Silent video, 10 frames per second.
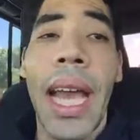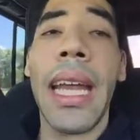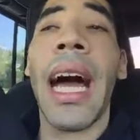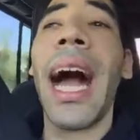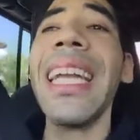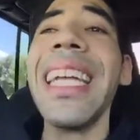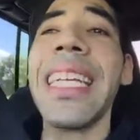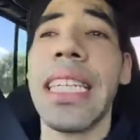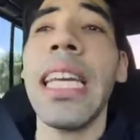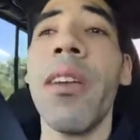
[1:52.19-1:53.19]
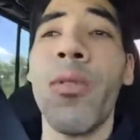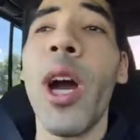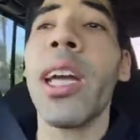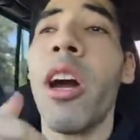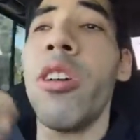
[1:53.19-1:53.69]
And I think he succeeded in
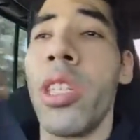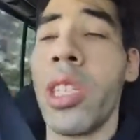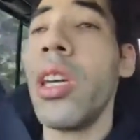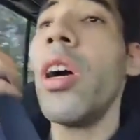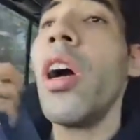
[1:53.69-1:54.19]
flying colors.